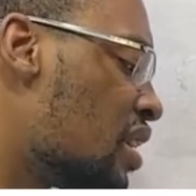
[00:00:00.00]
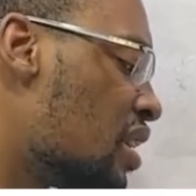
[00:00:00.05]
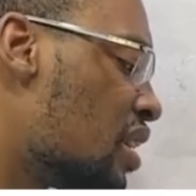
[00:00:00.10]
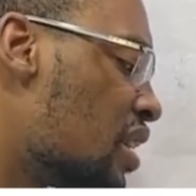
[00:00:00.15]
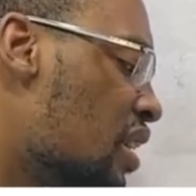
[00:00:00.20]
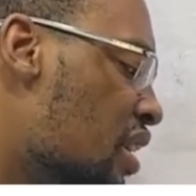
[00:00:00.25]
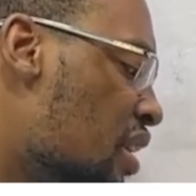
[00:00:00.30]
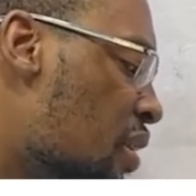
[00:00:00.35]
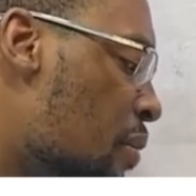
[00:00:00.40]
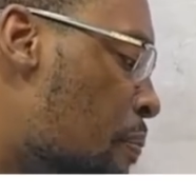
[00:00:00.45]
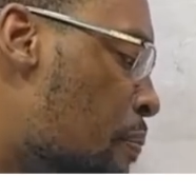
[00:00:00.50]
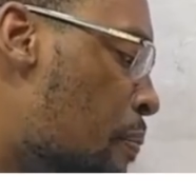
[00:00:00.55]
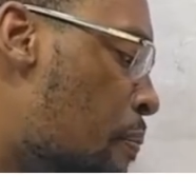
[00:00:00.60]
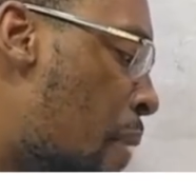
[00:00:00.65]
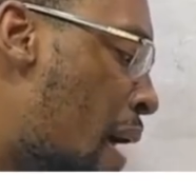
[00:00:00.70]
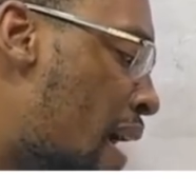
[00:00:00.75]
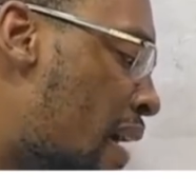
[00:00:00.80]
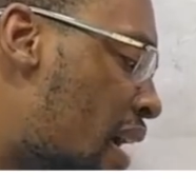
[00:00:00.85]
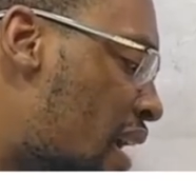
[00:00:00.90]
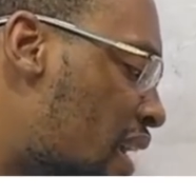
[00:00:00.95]
in
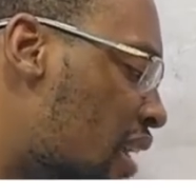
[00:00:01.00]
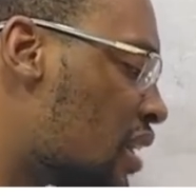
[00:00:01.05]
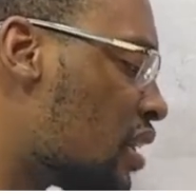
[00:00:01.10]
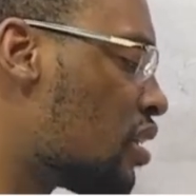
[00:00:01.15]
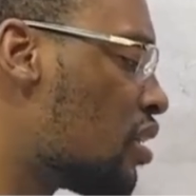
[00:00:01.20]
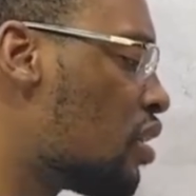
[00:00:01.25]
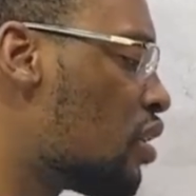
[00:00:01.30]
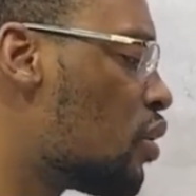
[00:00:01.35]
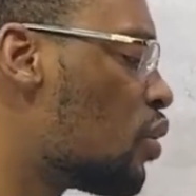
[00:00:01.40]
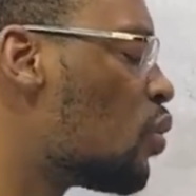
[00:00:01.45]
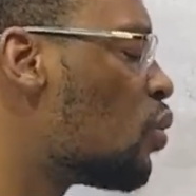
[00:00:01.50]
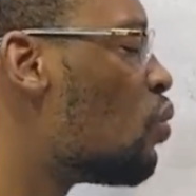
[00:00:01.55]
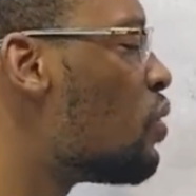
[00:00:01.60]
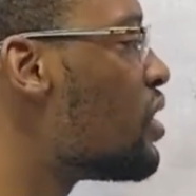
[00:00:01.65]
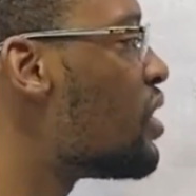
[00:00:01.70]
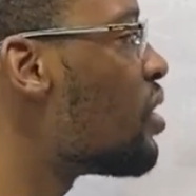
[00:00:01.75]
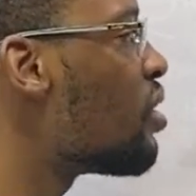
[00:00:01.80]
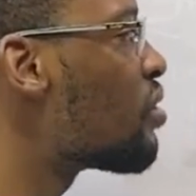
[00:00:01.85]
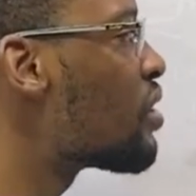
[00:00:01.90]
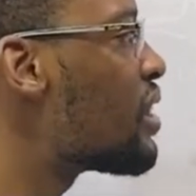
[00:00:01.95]
parallel with
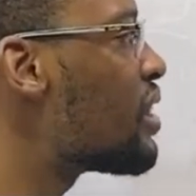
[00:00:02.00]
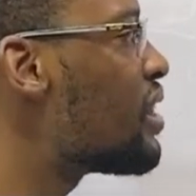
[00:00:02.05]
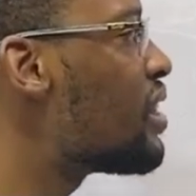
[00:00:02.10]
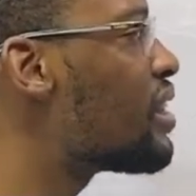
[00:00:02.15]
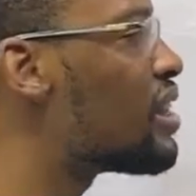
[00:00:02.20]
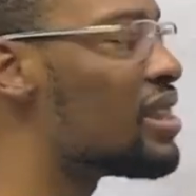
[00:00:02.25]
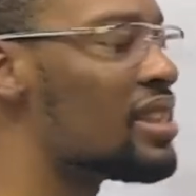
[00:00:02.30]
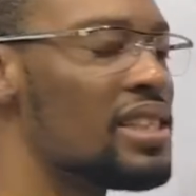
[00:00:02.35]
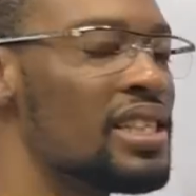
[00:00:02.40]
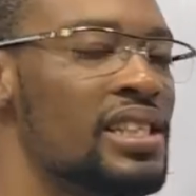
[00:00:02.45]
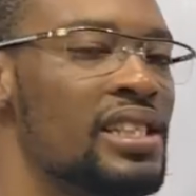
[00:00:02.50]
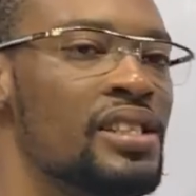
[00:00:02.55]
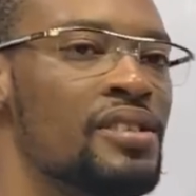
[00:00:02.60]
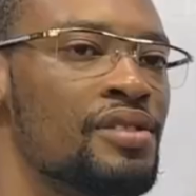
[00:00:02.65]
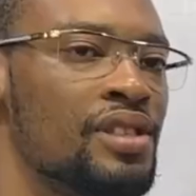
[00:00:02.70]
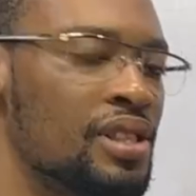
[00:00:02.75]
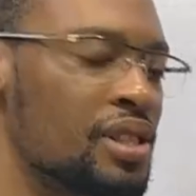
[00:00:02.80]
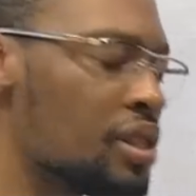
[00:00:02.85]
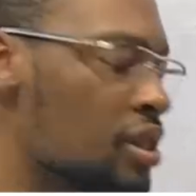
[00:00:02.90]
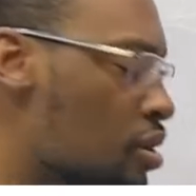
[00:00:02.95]
the already existing
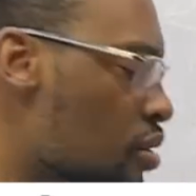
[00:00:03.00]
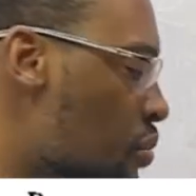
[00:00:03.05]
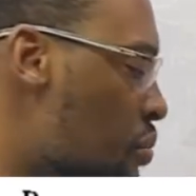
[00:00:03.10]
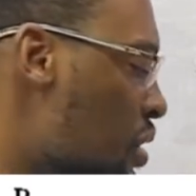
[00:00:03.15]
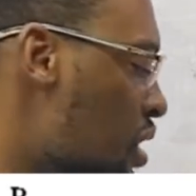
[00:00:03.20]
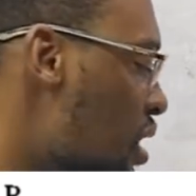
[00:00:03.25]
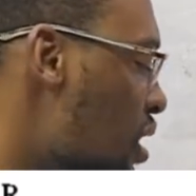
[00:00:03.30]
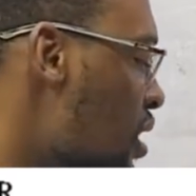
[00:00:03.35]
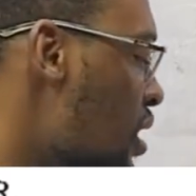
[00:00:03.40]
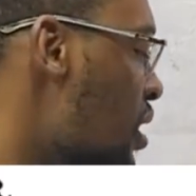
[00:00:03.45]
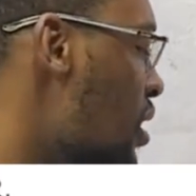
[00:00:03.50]
resistor, meaning in